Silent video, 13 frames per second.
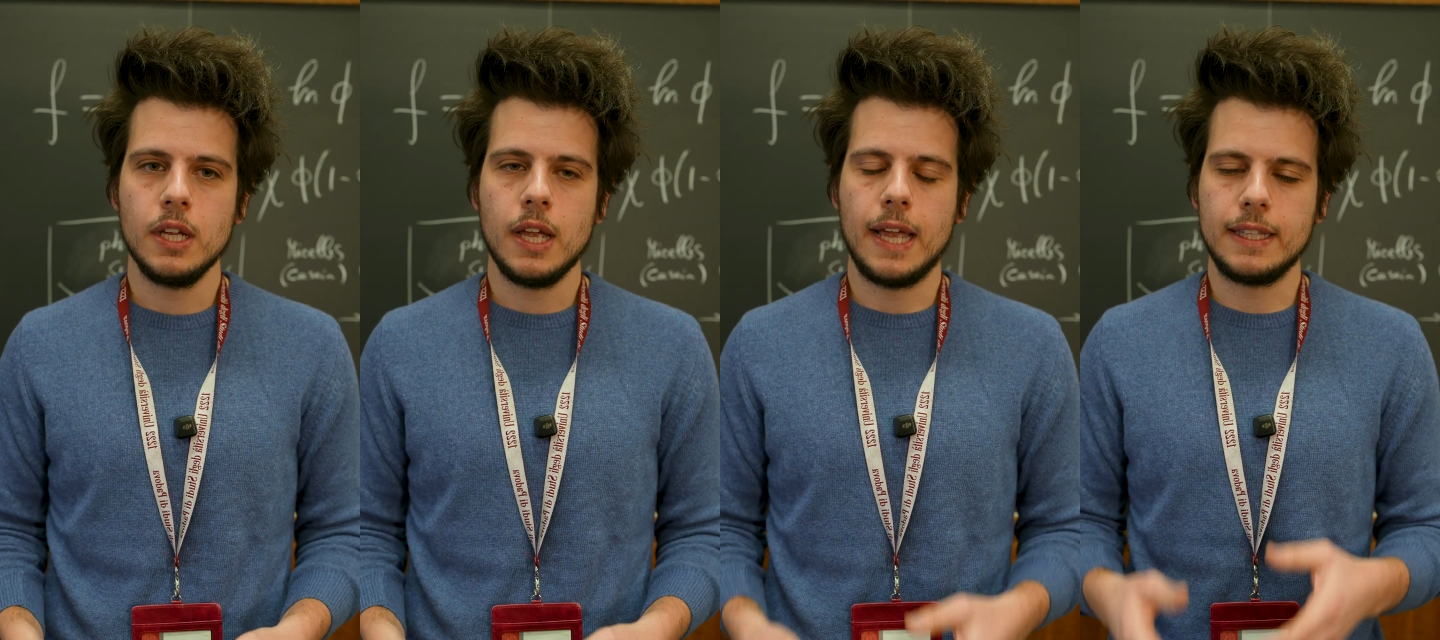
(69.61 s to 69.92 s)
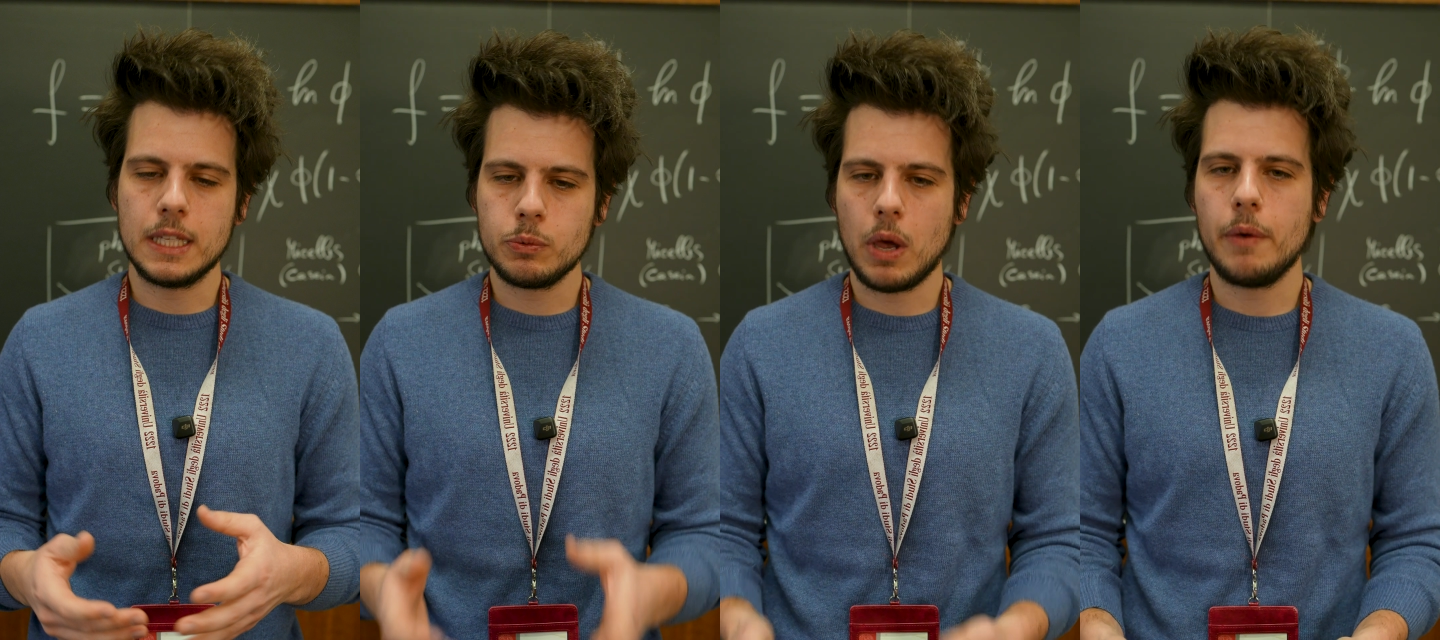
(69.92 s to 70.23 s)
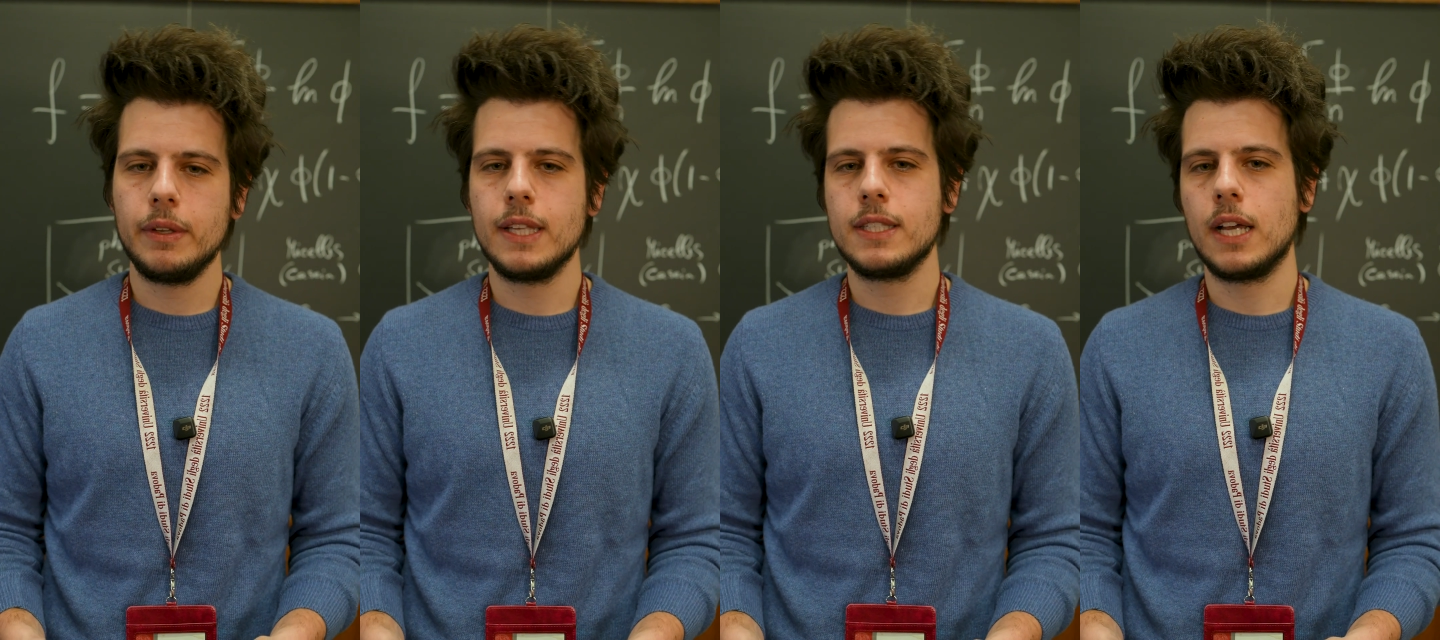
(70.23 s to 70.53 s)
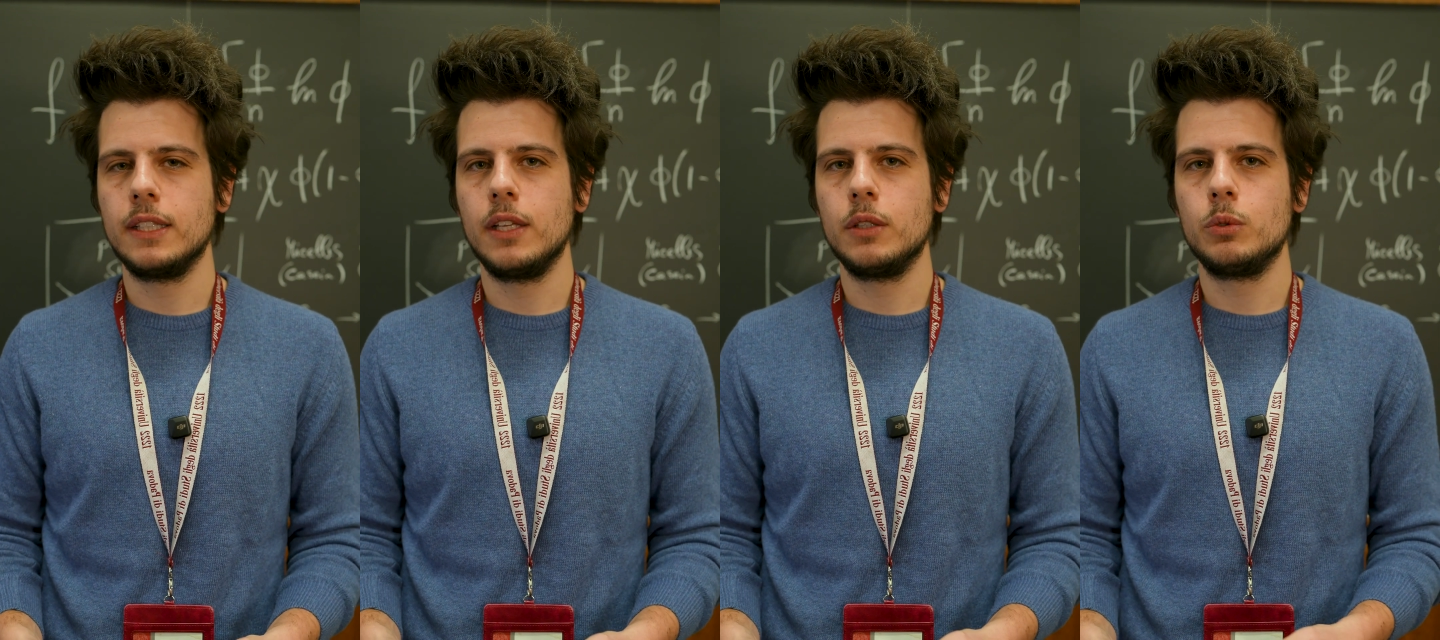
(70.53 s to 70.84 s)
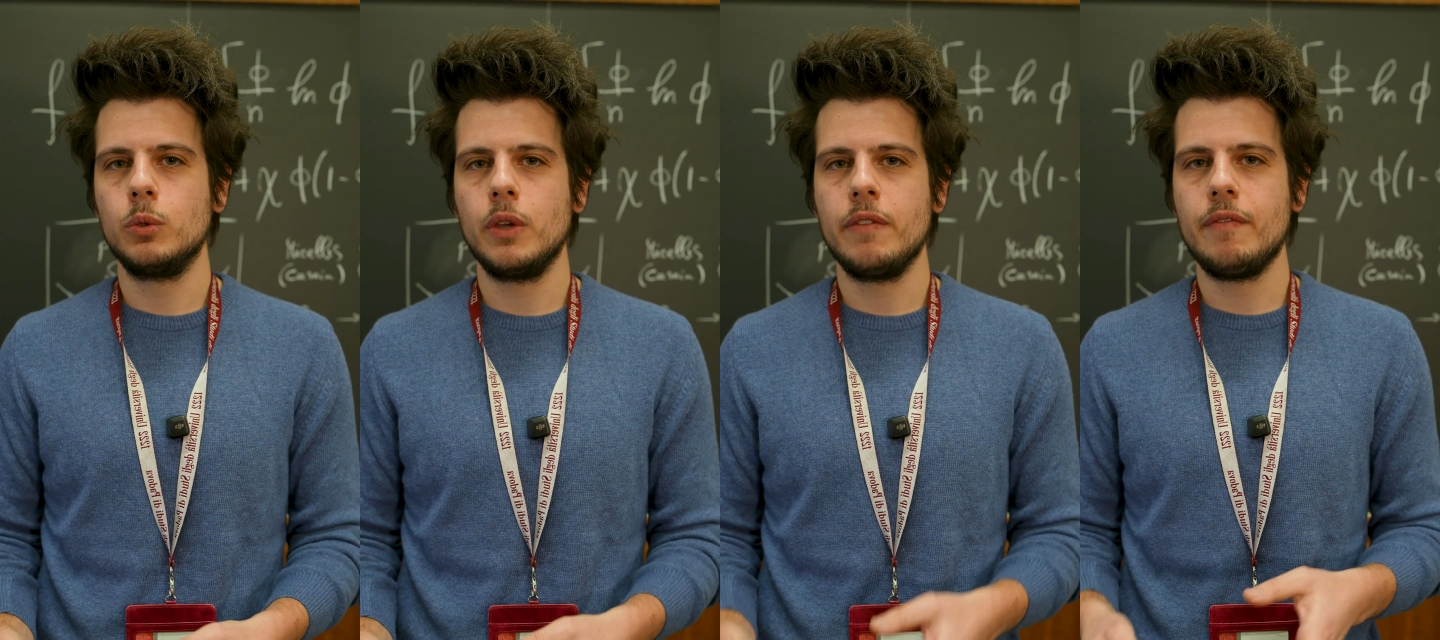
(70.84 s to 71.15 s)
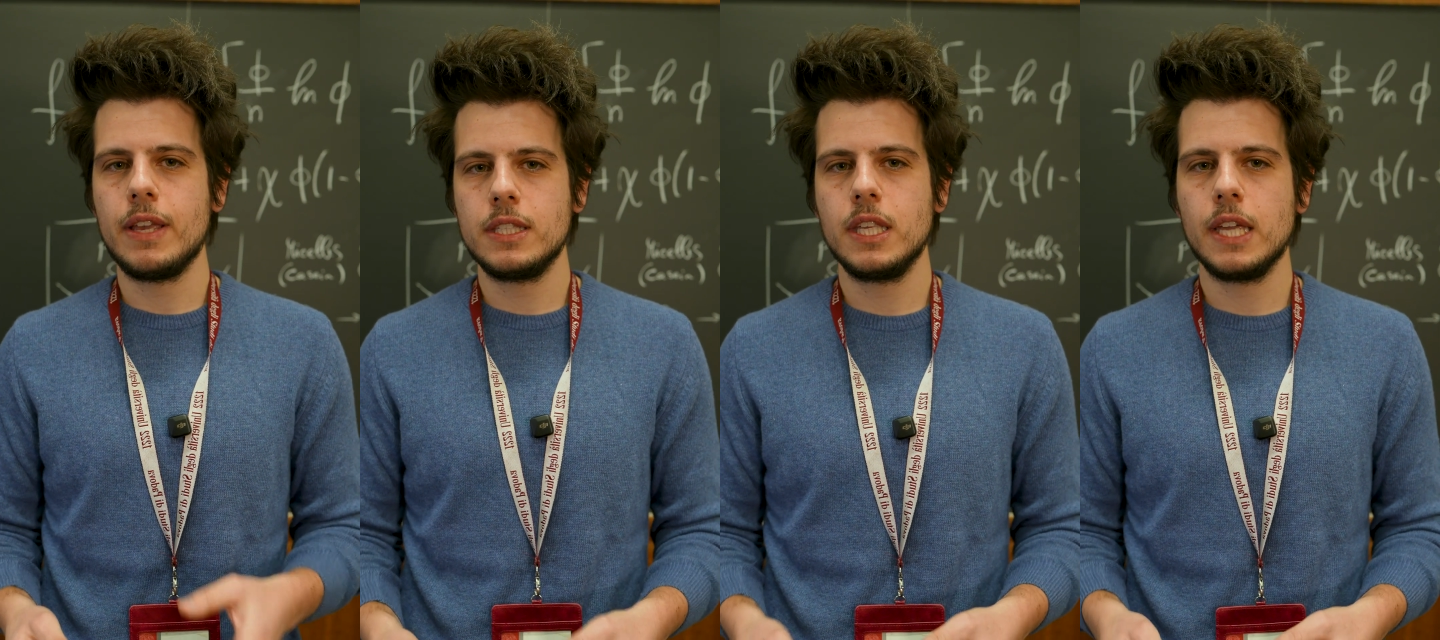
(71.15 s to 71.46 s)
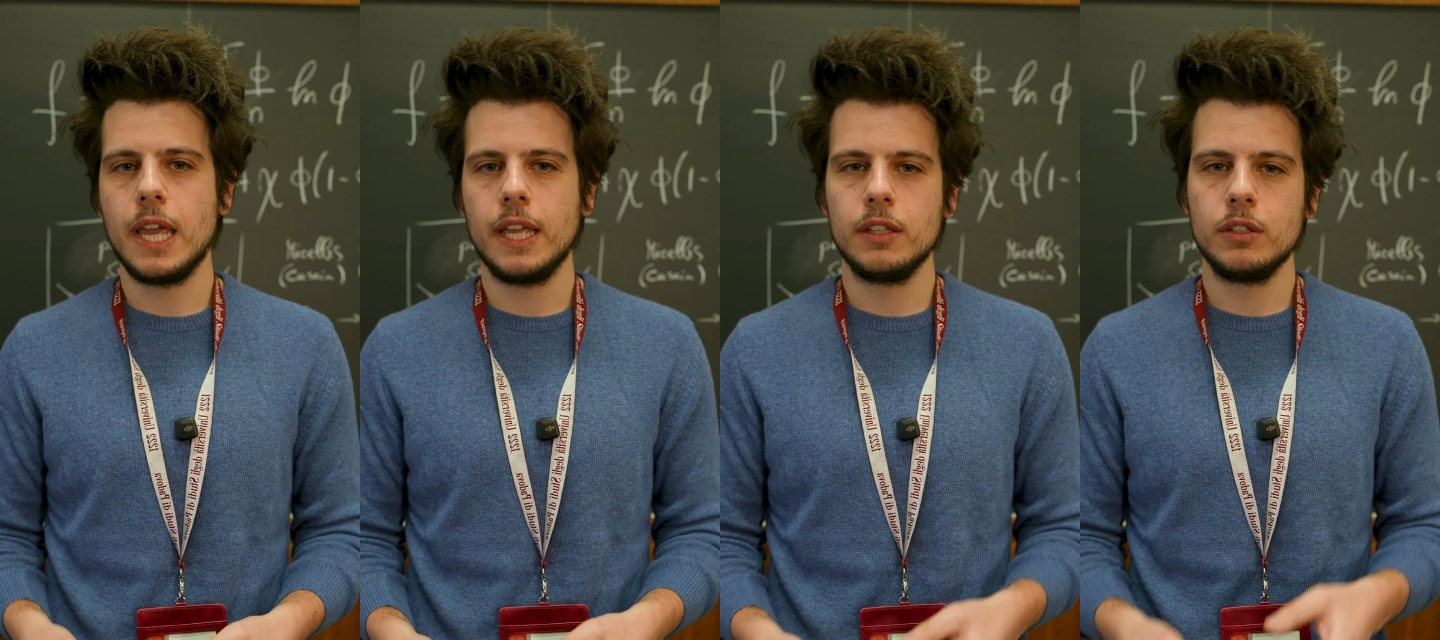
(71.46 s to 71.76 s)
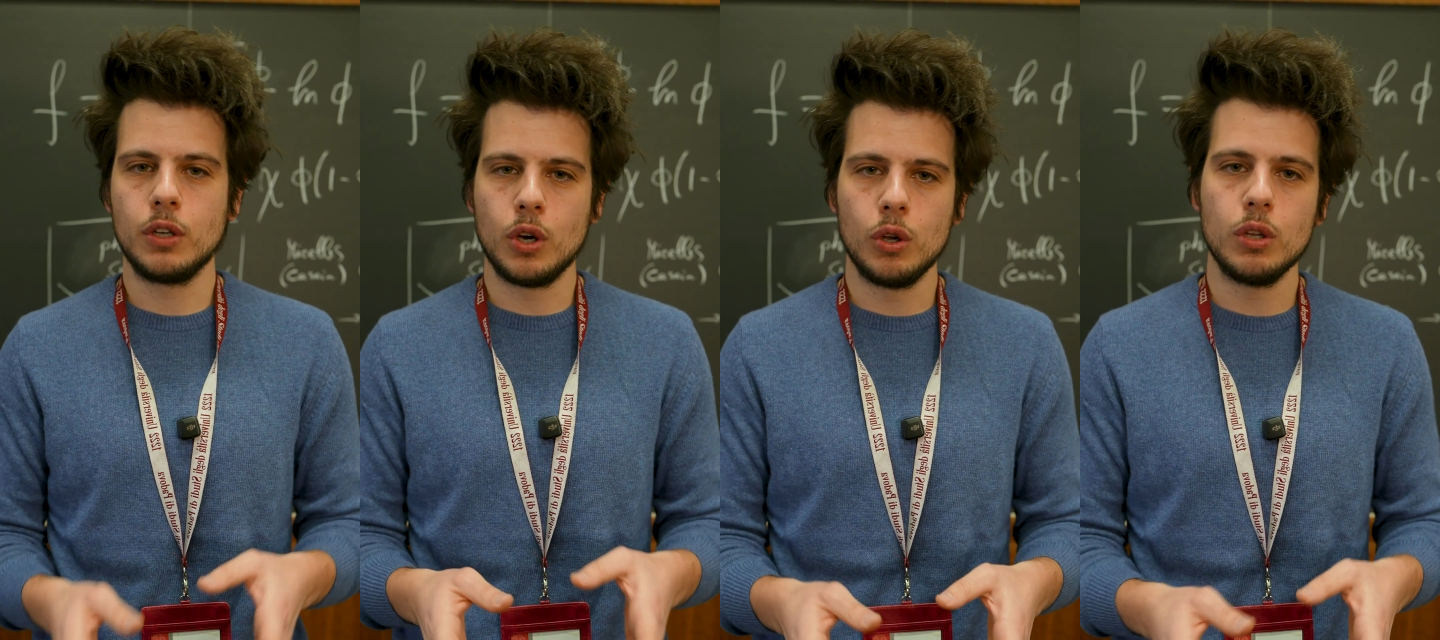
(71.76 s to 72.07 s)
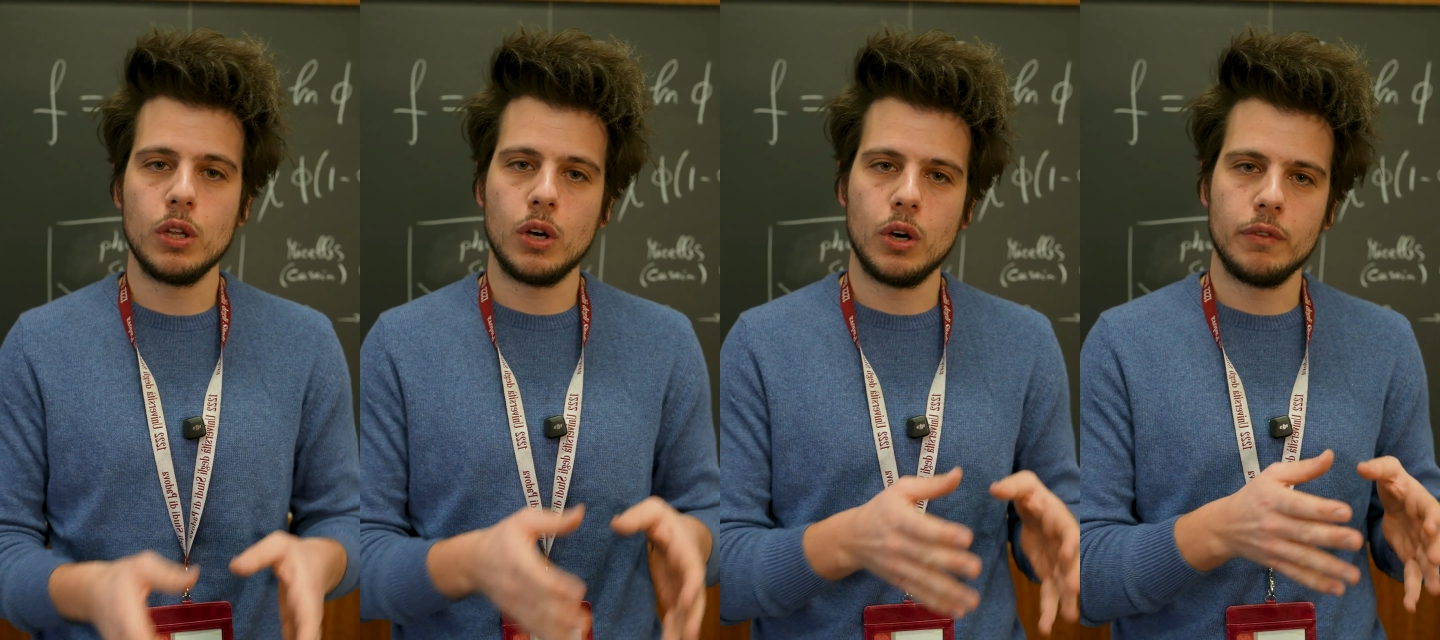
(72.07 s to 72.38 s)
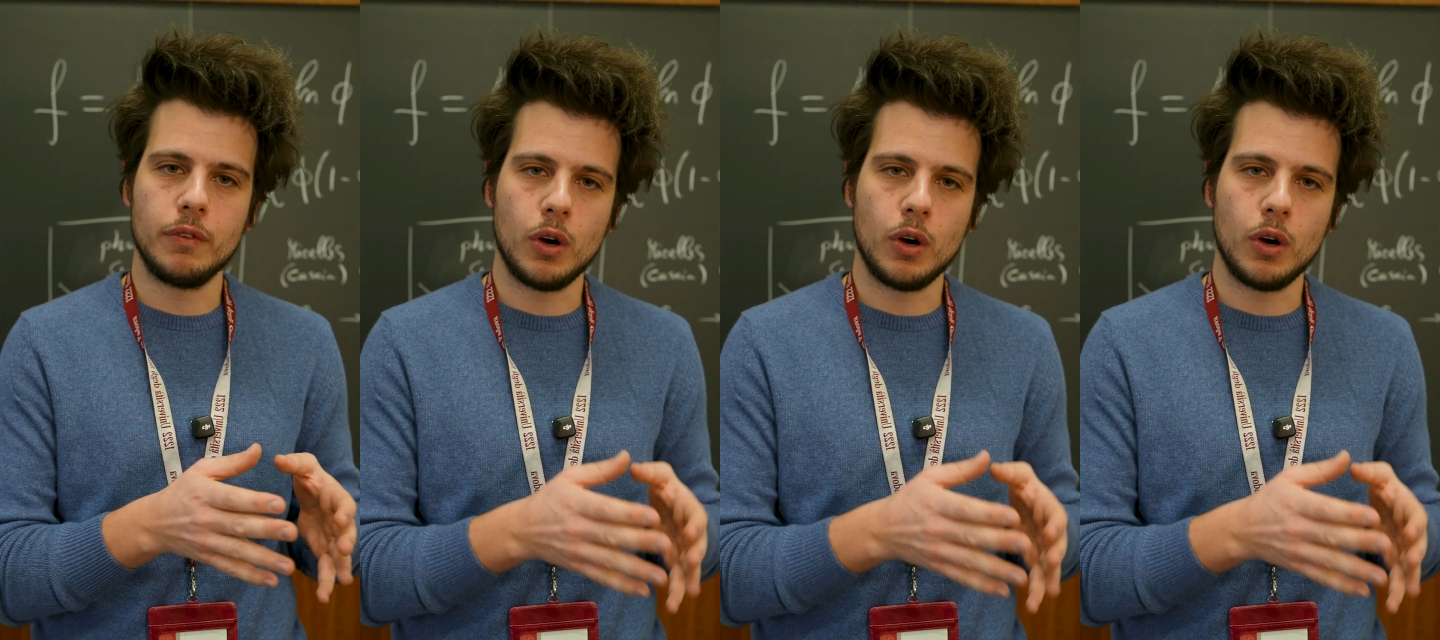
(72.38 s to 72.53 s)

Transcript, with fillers: And that's why we decided to investigate the role of